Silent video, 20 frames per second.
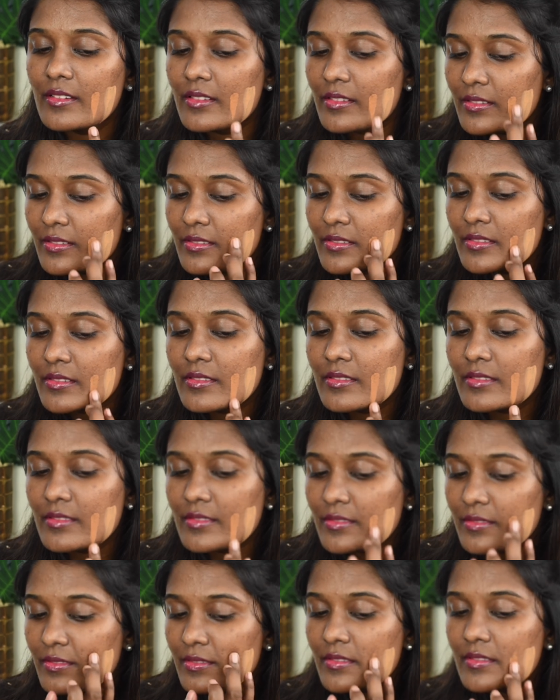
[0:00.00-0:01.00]

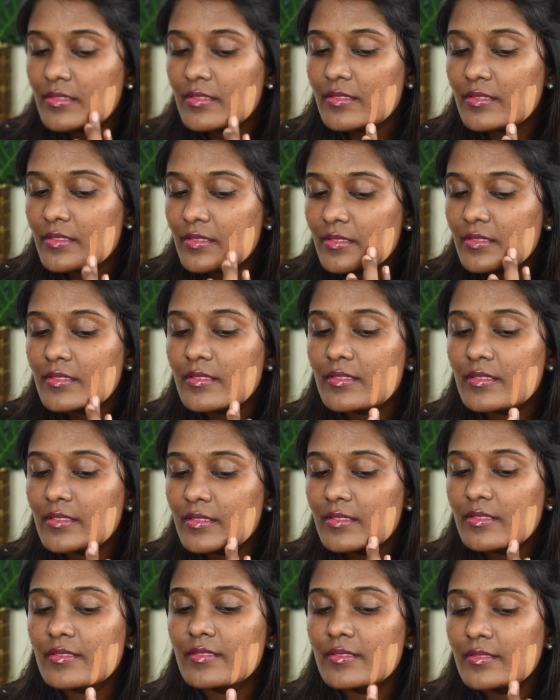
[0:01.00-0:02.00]

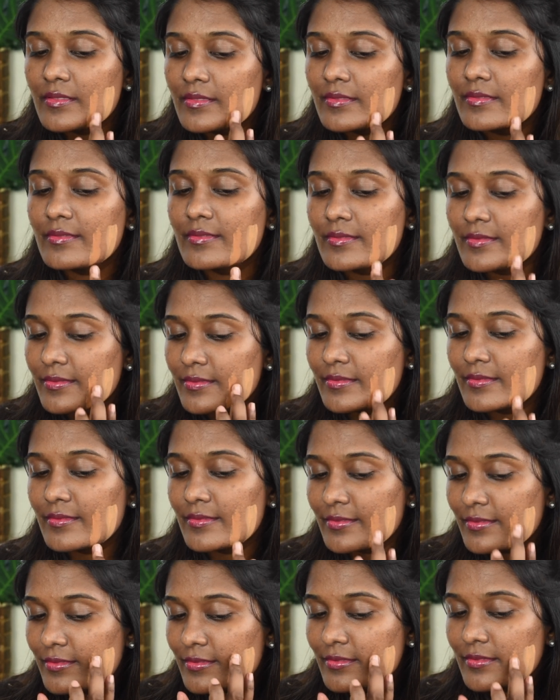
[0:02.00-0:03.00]

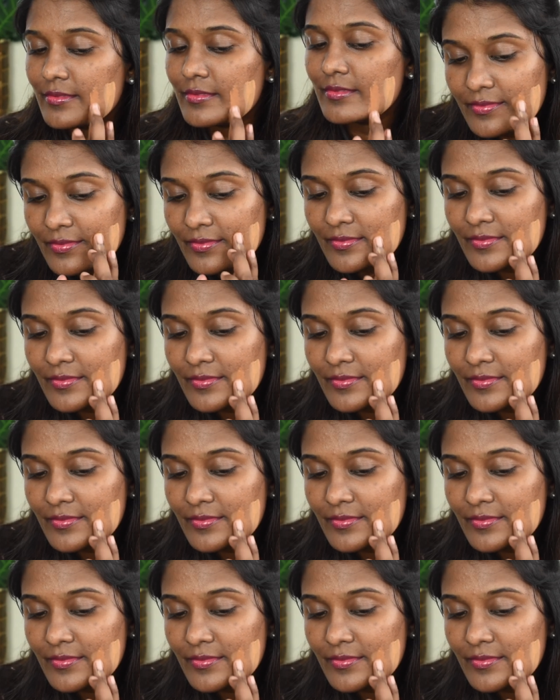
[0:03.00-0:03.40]
Nobody speaks.